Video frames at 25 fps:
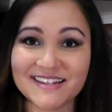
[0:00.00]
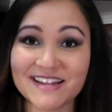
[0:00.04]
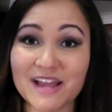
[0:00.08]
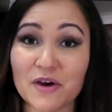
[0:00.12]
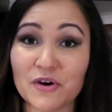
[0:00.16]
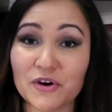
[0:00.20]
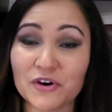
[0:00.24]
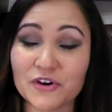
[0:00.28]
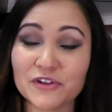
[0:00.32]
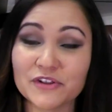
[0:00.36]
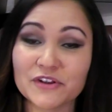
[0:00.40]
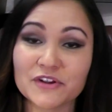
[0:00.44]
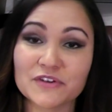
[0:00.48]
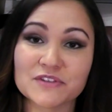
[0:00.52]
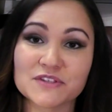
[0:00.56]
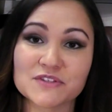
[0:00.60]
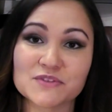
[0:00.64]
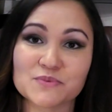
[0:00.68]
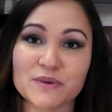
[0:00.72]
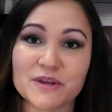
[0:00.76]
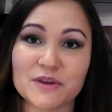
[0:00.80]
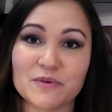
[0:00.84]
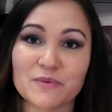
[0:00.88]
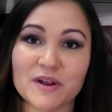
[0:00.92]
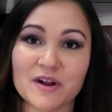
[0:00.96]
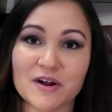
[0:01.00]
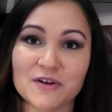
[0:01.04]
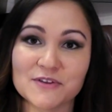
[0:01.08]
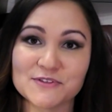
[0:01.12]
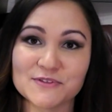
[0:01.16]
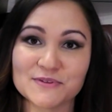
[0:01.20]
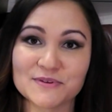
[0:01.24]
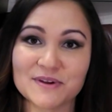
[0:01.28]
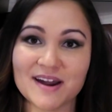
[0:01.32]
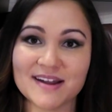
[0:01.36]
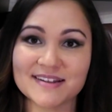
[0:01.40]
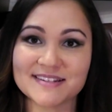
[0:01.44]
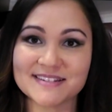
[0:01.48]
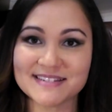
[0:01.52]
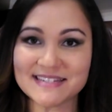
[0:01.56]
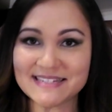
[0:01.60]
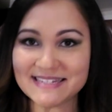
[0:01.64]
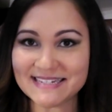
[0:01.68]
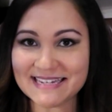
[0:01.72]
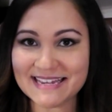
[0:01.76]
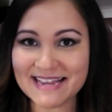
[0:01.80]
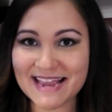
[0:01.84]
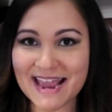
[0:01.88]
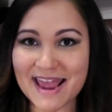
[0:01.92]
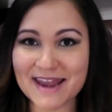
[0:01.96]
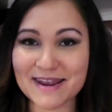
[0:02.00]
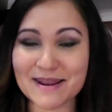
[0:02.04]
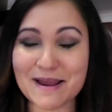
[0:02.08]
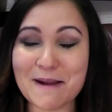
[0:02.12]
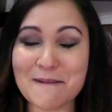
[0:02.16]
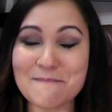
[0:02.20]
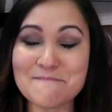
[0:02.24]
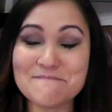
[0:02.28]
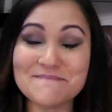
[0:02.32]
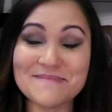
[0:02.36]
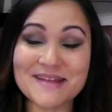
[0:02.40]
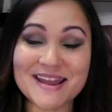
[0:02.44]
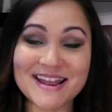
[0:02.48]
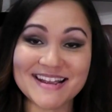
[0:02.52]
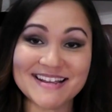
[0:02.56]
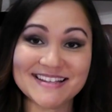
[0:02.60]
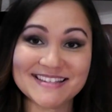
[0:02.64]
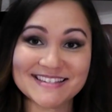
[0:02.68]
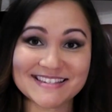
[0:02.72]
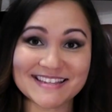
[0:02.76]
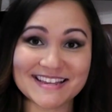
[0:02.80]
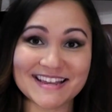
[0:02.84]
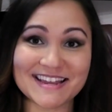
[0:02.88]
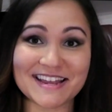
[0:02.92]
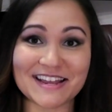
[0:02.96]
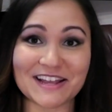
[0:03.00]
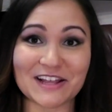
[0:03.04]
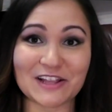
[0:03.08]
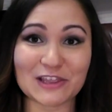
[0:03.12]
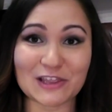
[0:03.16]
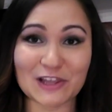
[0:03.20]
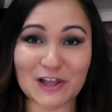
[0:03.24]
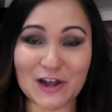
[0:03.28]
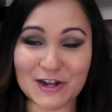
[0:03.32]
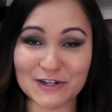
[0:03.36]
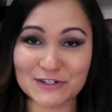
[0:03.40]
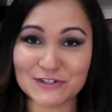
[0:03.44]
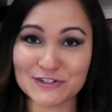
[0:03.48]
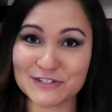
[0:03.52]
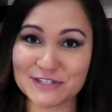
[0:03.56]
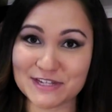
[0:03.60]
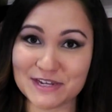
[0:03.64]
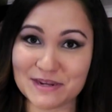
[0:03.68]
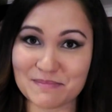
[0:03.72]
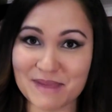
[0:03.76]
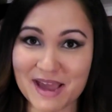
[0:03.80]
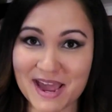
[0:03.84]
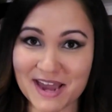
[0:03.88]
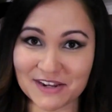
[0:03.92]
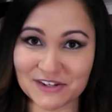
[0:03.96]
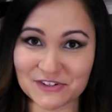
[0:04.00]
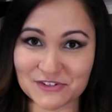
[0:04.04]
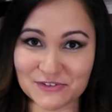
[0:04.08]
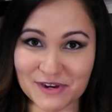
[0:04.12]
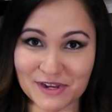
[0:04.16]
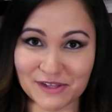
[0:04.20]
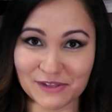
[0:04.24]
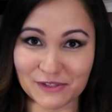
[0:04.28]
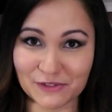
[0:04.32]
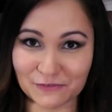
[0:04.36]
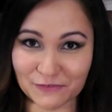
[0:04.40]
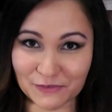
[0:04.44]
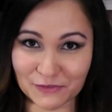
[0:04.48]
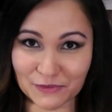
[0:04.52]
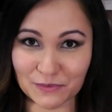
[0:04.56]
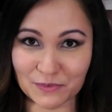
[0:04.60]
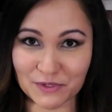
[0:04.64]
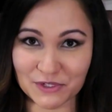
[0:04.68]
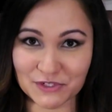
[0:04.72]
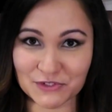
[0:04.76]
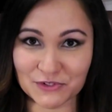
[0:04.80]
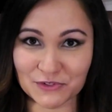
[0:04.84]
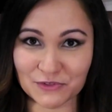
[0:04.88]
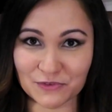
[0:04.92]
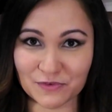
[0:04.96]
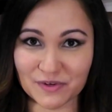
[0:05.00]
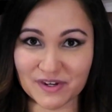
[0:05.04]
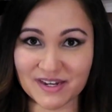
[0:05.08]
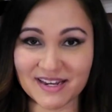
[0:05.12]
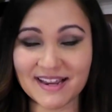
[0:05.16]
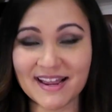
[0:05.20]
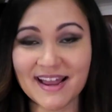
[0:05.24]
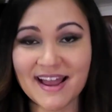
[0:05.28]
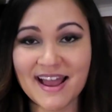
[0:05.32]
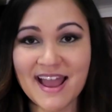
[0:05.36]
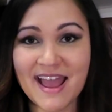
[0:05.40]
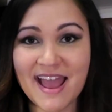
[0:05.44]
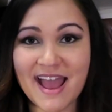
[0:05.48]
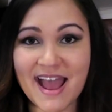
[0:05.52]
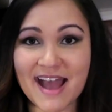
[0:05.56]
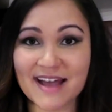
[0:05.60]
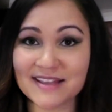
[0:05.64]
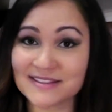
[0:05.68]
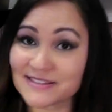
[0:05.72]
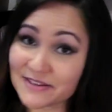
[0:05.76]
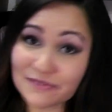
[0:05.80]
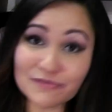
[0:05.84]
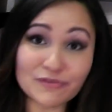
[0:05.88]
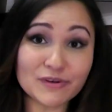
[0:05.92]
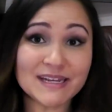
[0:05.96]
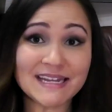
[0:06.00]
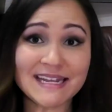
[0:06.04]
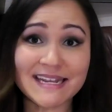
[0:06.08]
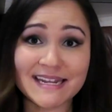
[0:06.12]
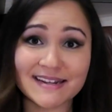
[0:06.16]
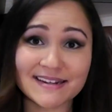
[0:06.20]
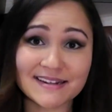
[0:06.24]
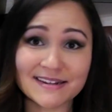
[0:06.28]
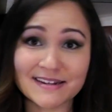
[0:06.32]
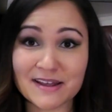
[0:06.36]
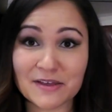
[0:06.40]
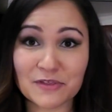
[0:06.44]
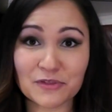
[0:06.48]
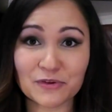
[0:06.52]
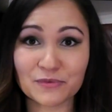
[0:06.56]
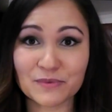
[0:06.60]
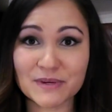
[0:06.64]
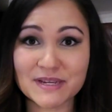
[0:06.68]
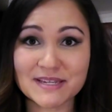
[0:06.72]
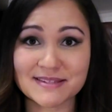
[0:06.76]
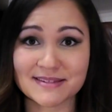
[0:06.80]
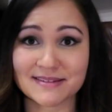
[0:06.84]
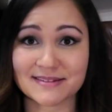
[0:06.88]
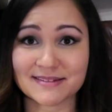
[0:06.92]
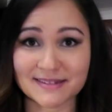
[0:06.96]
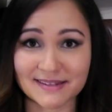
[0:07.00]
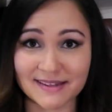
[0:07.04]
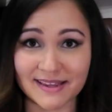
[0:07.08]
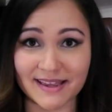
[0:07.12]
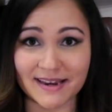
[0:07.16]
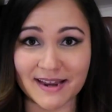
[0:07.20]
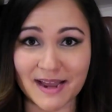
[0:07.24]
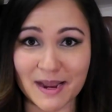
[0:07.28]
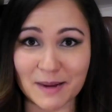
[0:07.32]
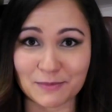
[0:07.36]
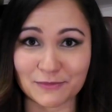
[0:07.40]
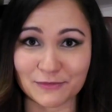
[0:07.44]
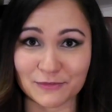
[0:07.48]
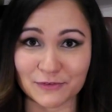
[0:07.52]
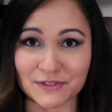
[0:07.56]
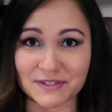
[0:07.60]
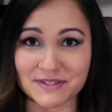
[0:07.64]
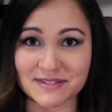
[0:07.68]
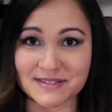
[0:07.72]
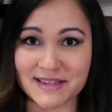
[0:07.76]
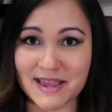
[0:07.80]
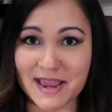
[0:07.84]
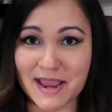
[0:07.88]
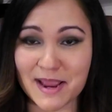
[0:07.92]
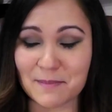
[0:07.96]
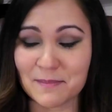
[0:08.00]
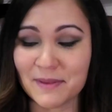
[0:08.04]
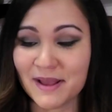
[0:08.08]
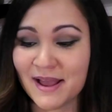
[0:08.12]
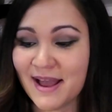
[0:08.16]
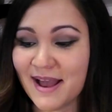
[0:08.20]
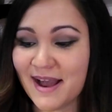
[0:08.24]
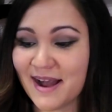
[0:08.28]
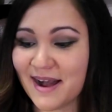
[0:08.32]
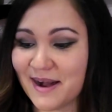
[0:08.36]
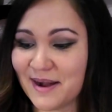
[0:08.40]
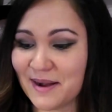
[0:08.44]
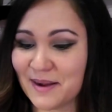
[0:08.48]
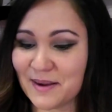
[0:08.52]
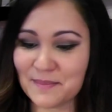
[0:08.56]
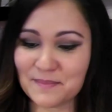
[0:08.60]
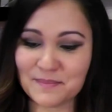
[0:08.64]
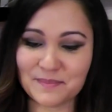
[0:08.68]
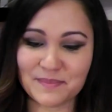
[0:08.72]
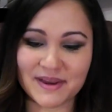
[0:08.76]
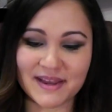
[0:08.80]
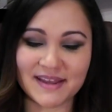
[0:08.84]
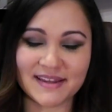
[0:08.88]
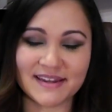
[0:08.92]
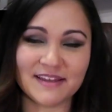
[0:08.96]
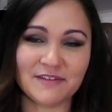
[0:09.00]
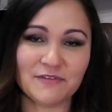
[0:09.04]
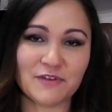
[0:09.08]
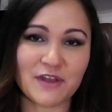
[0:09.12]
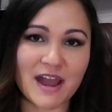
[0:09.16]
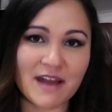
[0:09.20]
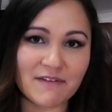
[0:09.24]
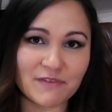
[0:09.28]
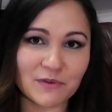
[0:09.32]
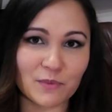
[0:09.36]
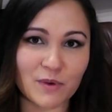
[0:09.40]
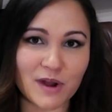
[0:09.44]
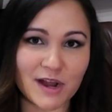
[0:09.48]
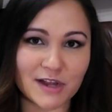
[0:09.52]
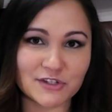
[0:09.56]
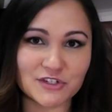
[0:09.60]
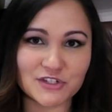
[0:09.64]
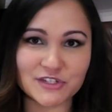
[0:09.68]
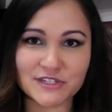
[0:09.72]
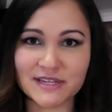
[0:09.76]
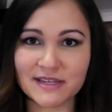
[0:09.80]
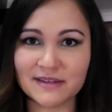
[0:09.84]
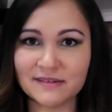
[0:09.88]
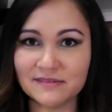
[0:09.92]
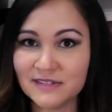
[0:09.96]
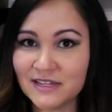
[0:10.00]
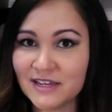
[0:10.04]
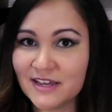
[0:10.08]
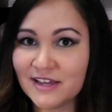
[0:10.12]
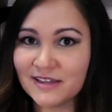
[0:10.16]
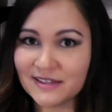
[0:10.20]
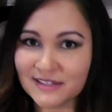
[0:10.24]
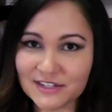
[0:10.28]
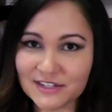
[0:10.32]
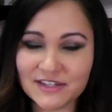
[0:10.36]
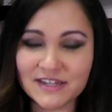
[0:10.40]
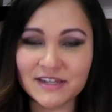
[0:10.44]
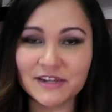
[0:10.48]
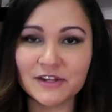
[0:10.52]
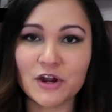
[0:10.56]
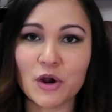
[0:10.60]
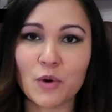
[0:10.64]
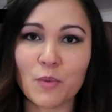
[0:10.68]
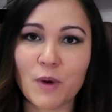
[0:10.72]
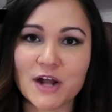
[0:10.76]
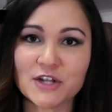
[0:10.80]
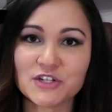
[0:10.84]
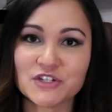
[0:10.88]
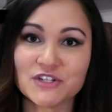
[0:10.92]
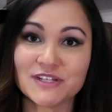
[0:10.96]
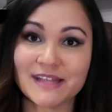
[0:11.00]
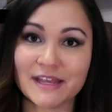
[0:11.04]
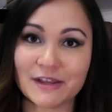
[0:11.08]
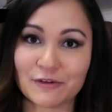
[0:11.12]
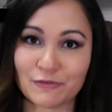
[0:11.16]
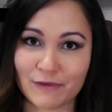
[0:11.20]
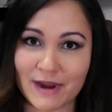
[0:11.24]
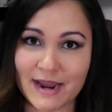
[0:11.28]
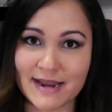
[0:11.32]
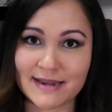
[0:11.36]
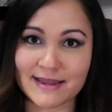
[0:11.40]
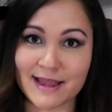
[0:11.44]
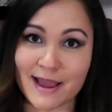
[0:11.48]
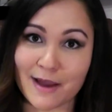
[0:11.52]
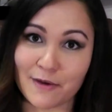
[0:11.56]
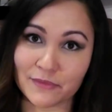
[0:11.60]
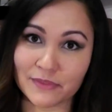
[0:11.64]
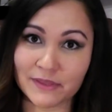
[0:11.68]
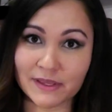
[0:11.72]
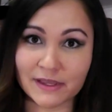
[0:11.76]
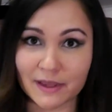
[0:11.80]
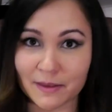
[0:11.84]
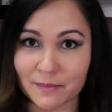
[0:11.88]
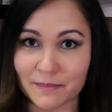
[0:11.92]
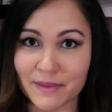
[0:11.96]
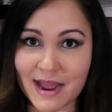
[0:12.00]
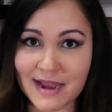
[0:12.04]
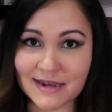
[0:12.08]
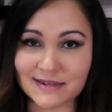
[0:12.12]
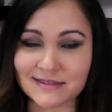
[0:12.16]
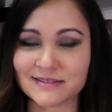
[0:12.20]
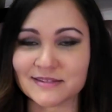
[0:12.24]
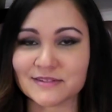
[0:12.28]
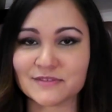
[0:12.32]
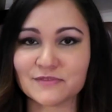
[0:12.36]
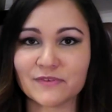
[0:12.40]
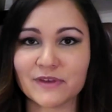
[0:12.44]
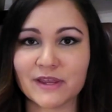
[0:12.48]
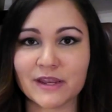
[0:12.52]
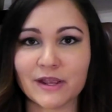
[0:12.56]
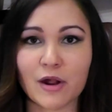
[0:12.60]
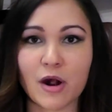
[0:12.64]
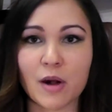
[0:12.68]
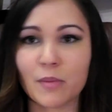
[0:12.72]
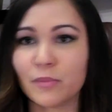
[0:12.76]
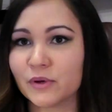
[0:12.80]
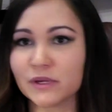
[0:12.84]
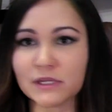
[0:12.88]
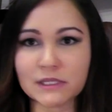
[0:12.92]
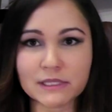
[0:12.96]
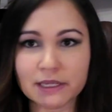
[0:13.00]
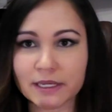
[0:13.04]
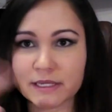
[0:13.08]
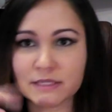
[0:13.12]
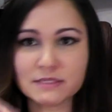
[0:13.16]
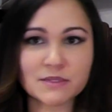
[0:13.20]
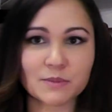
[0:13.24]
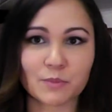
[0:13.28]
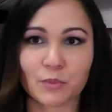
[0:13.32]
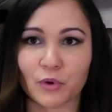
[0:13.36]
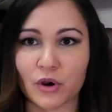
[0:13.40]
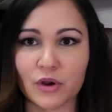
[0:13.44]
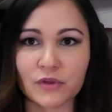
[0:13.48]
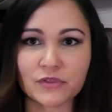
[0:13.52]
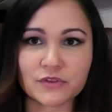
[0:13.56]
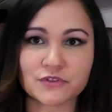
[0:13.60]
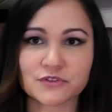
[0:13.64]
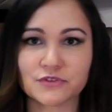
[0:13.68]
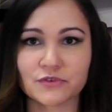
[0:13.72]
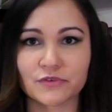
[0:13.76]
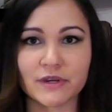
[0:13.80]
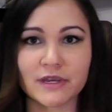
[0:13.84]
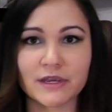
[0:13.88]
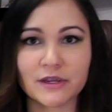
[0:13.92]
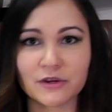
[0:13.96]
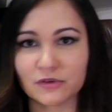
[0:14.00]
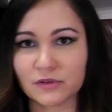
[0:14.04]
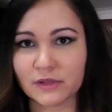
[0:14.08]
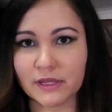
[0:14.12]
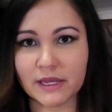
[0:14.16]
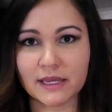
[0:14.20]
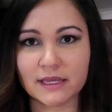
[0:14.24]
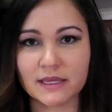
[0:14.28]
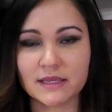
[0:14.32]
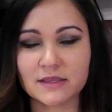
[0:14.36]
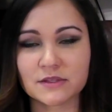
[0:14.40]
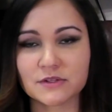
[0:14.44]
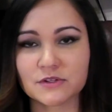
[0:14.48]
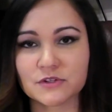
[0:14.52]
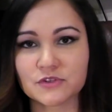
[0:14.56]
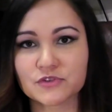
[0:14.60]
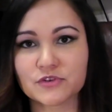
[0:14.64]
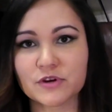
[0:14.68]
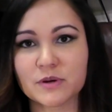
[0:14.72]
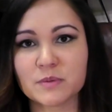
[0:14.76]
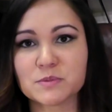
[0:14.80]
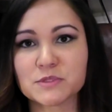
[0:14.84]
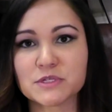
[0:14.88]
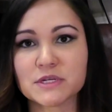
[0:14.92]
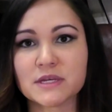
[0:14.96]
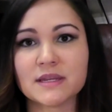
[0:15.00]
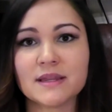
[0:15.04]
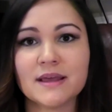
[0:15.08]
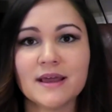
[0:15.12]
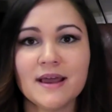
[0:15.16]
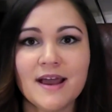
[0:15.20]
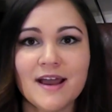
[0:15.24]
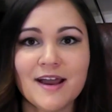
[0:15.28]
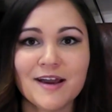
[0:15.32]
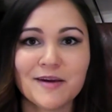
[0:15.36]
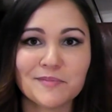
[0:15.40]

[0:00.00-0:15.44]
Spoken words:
Now, earlier this week, we also got to see an amazing launch cinematic trailer for The Witcher 3, as if we needed another reason to get hyped for this game. But if you haven't watched it, you need to go watch it like right now and then come back to this video. I'll put a link somewhere on the screen or like in the description.